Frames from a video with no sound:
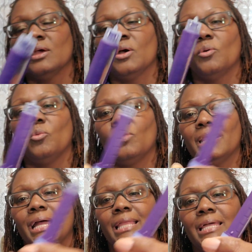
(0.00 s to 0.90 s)
What
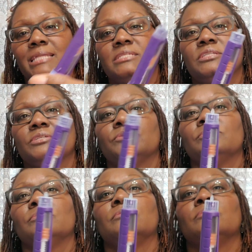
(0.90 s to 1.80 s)
I like to
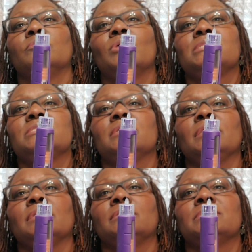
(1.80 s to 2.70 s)
do, once the
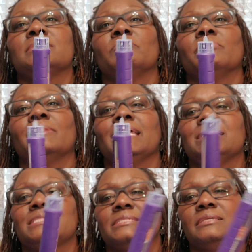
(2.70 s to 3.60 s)
needle is in
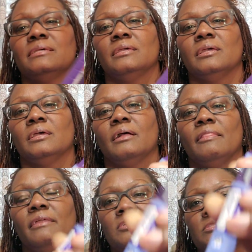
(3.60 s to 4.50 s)
place,
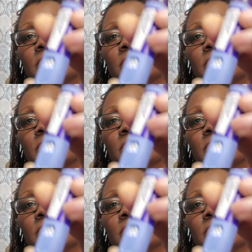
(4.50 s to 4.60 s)
there's